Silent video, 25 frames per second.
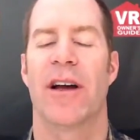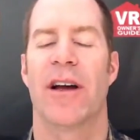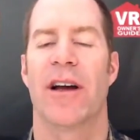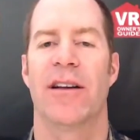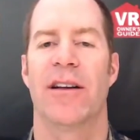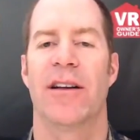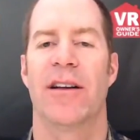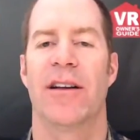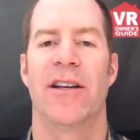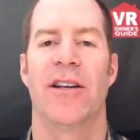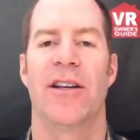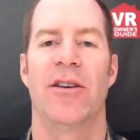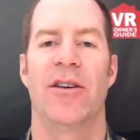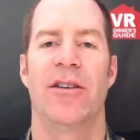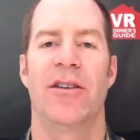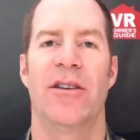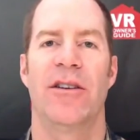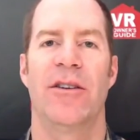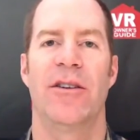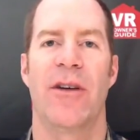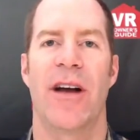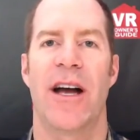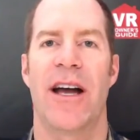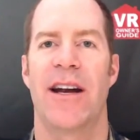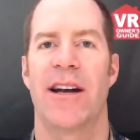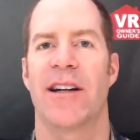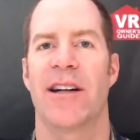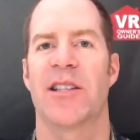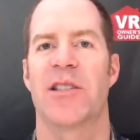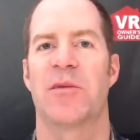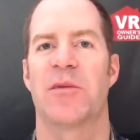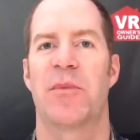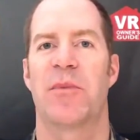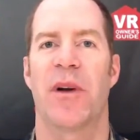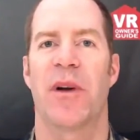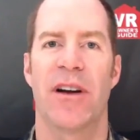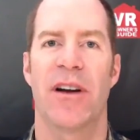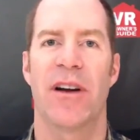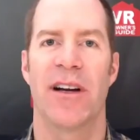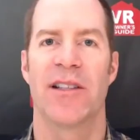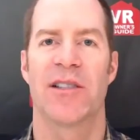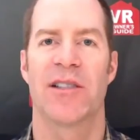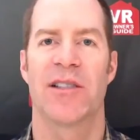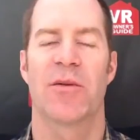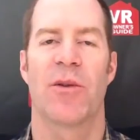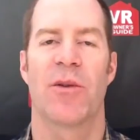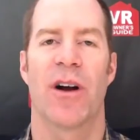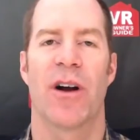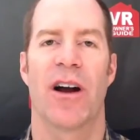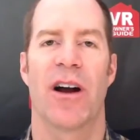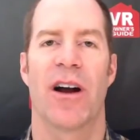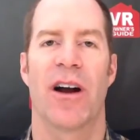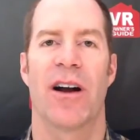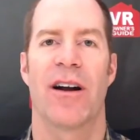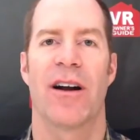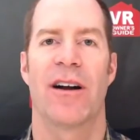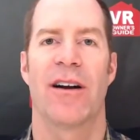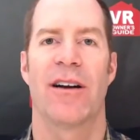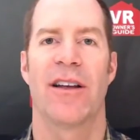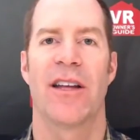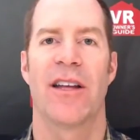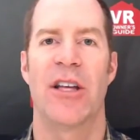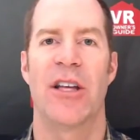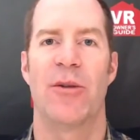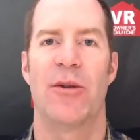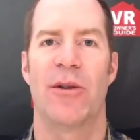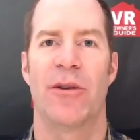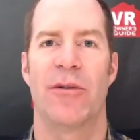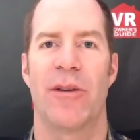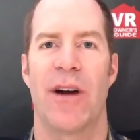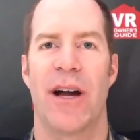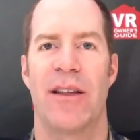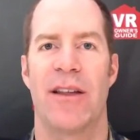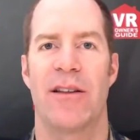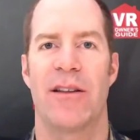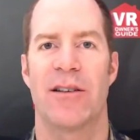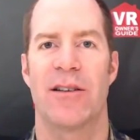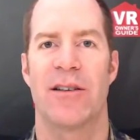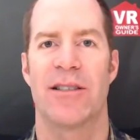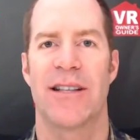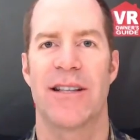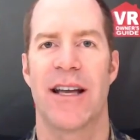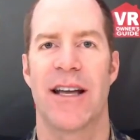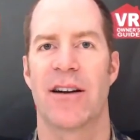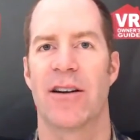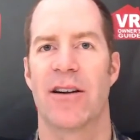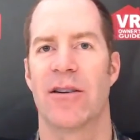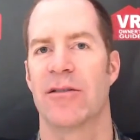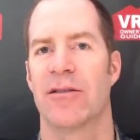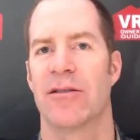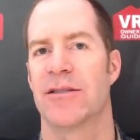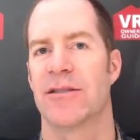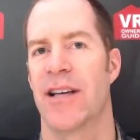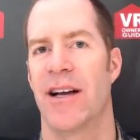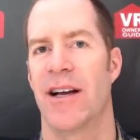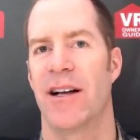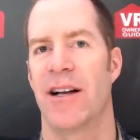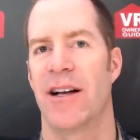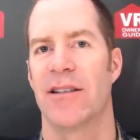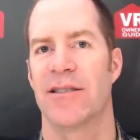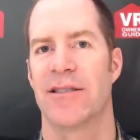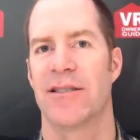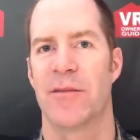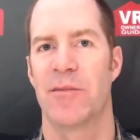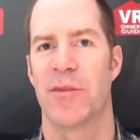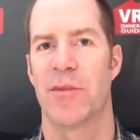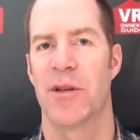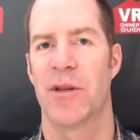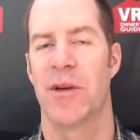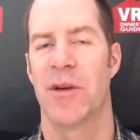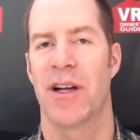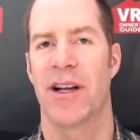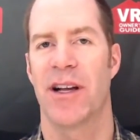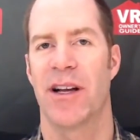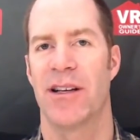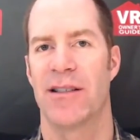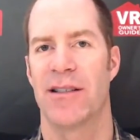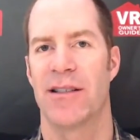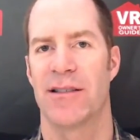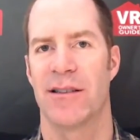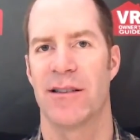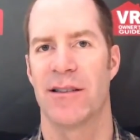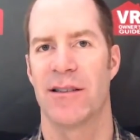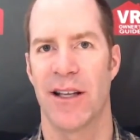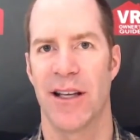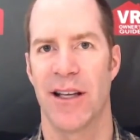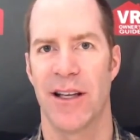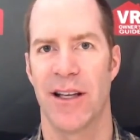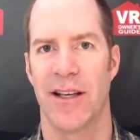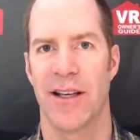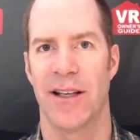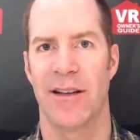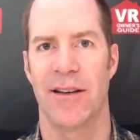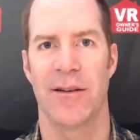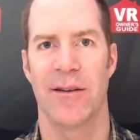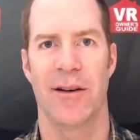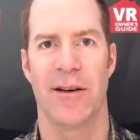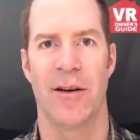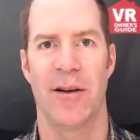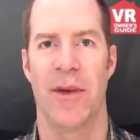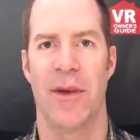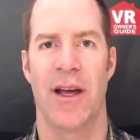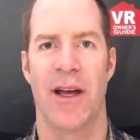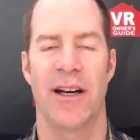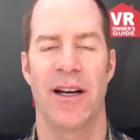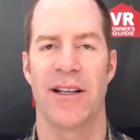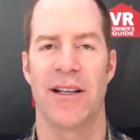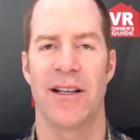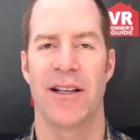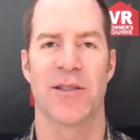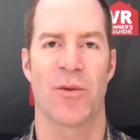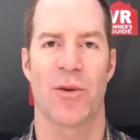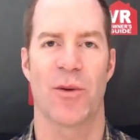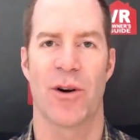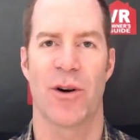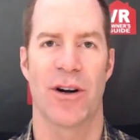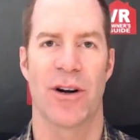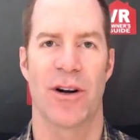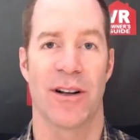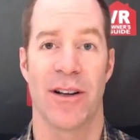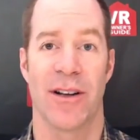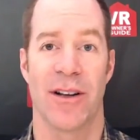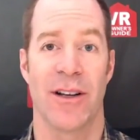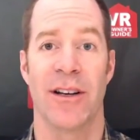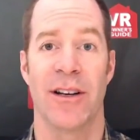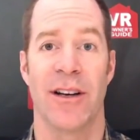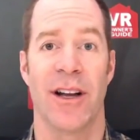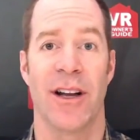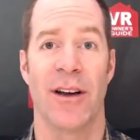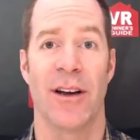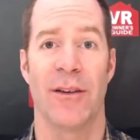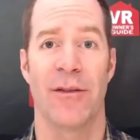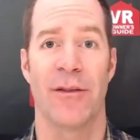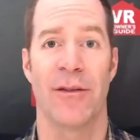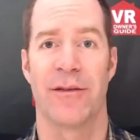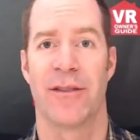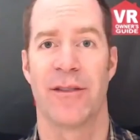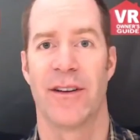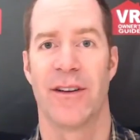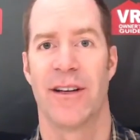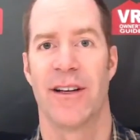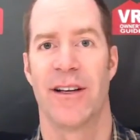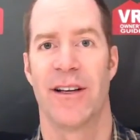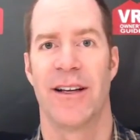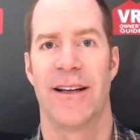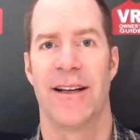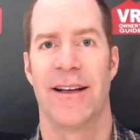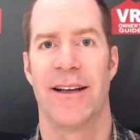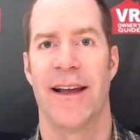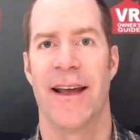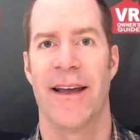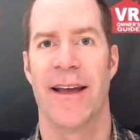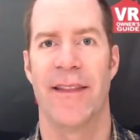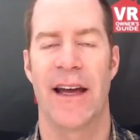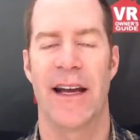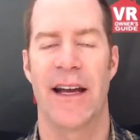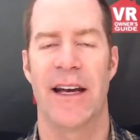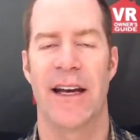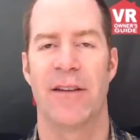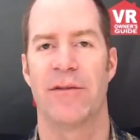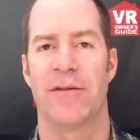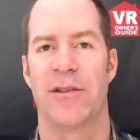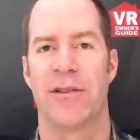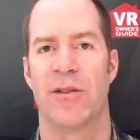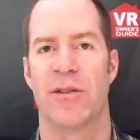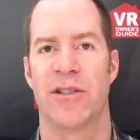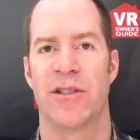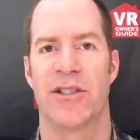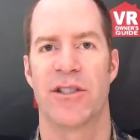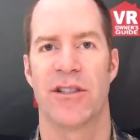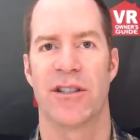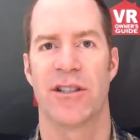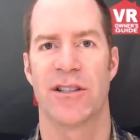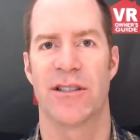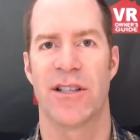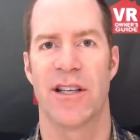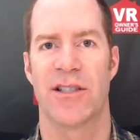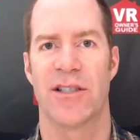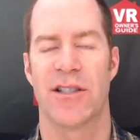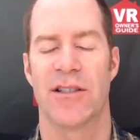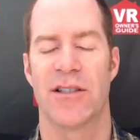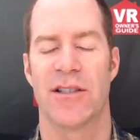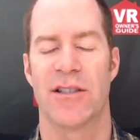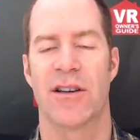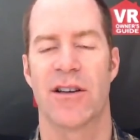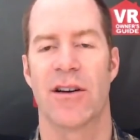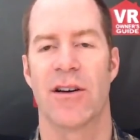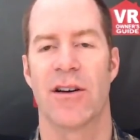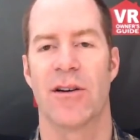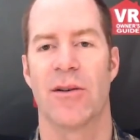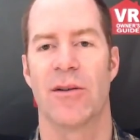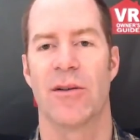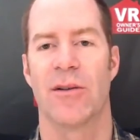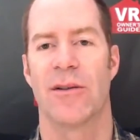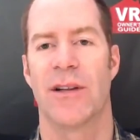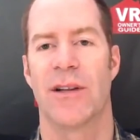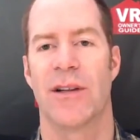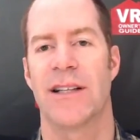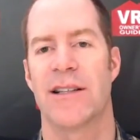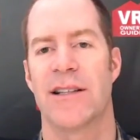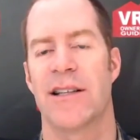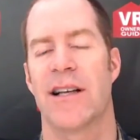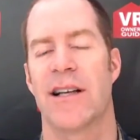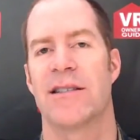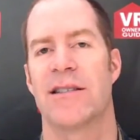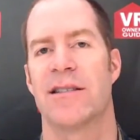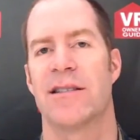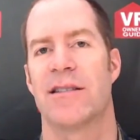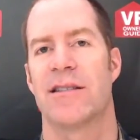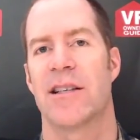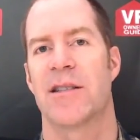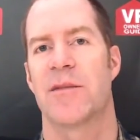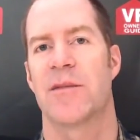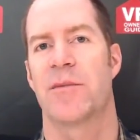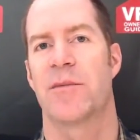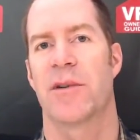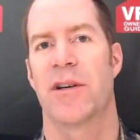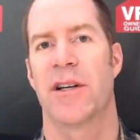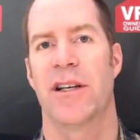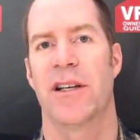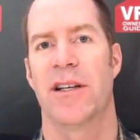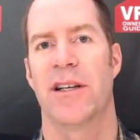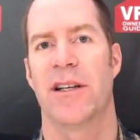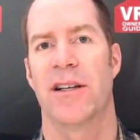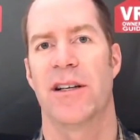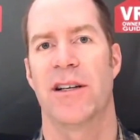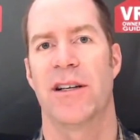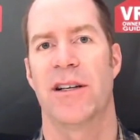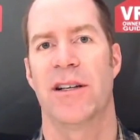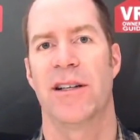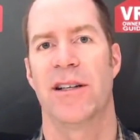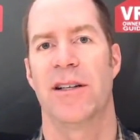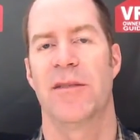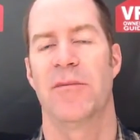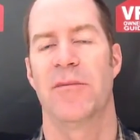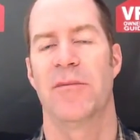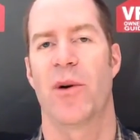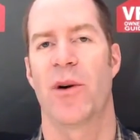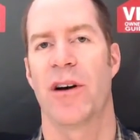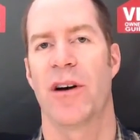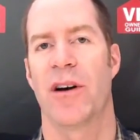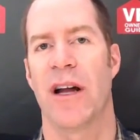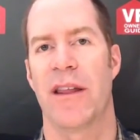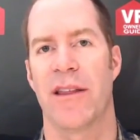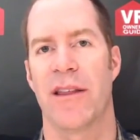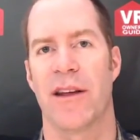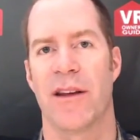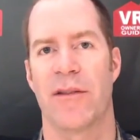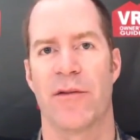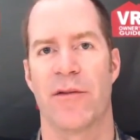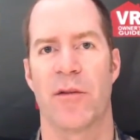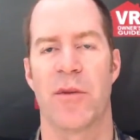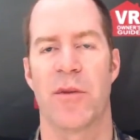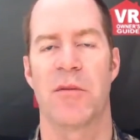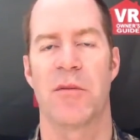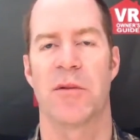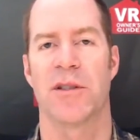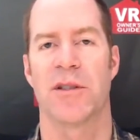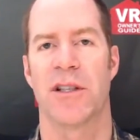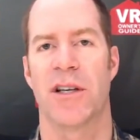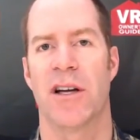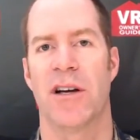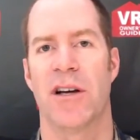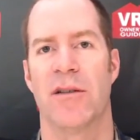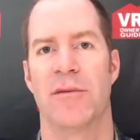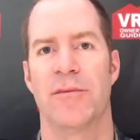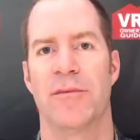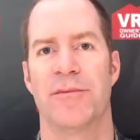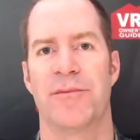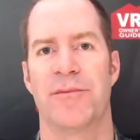you had an experience where you would rather stay at a hotel simply because the amenities weren't good enough, and that influenced your decision. So that's pretty important, I think, for people to know.